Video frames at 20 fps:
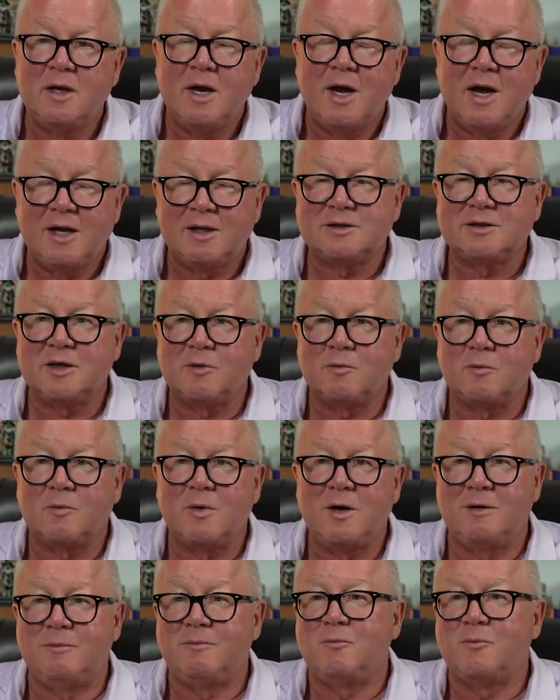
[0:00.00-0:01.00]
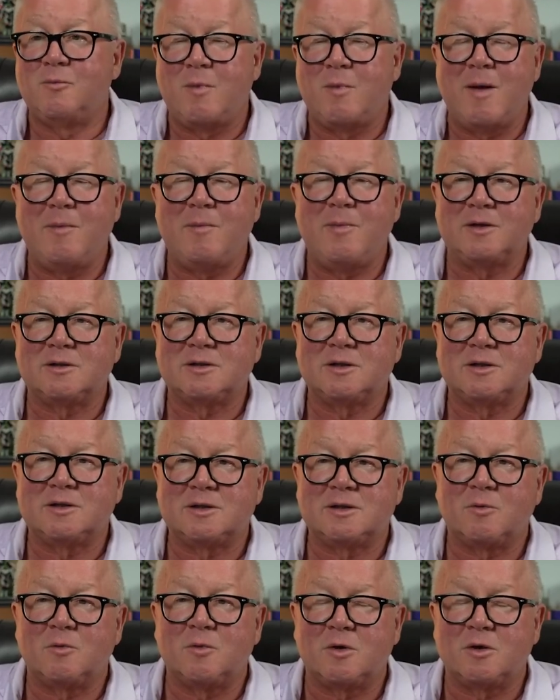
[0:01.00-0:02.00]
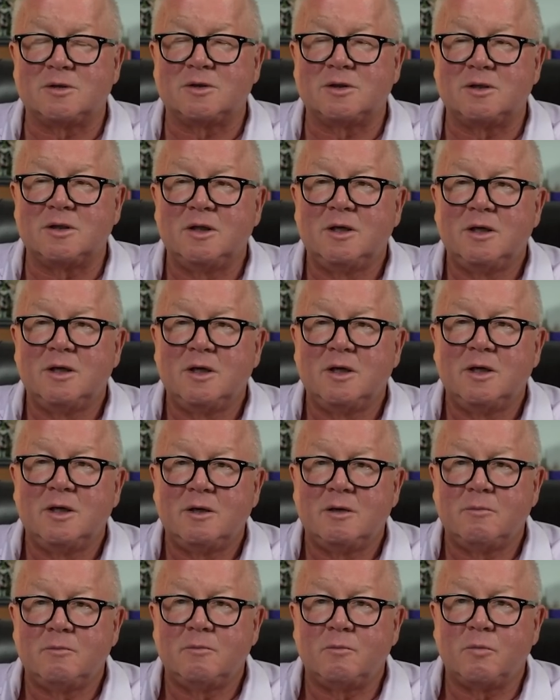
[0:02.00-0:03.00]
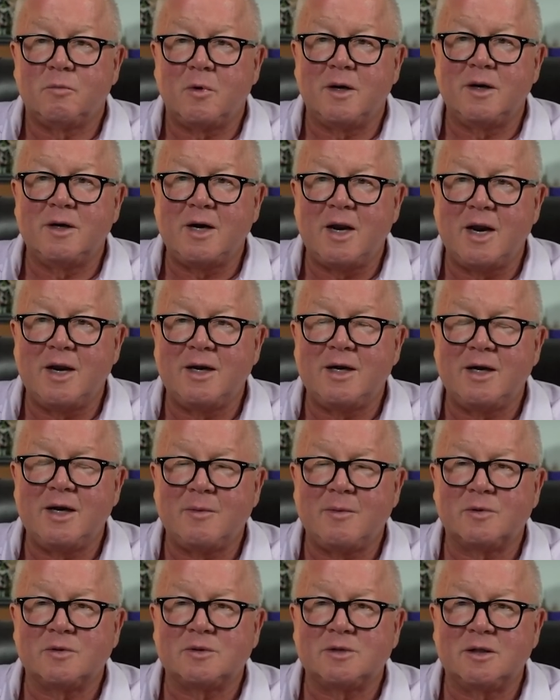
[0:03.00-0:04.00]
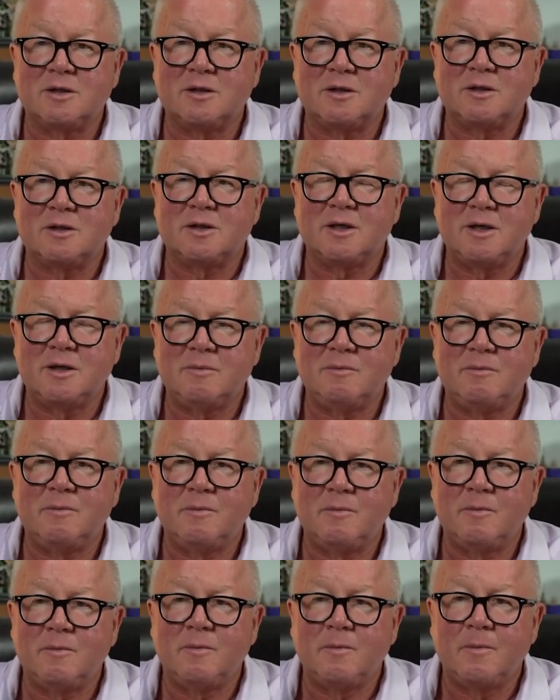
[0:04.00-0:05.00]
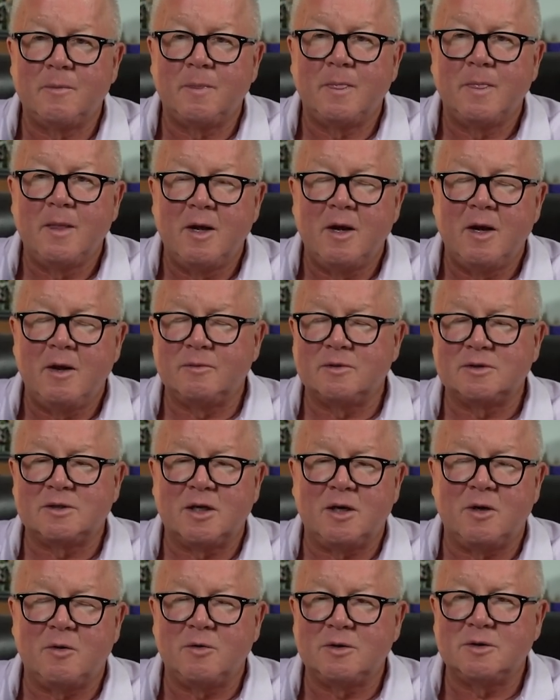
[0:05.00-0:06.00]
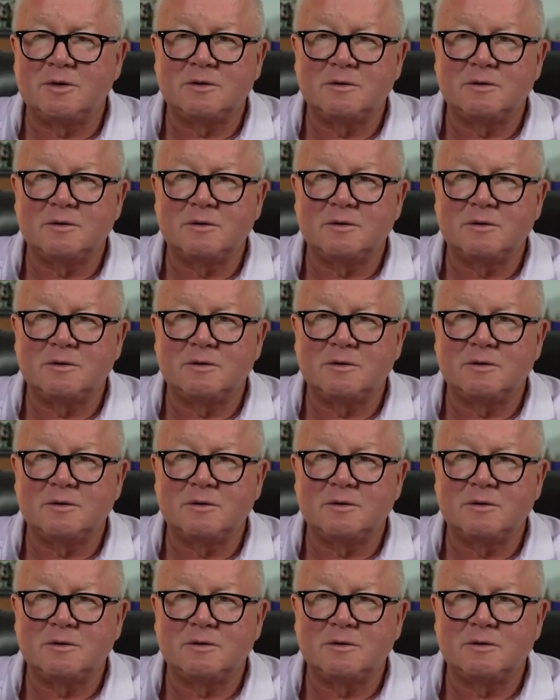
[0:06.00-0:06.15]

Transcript: I'd say from my patients, it works probably 98% of the time, almost always.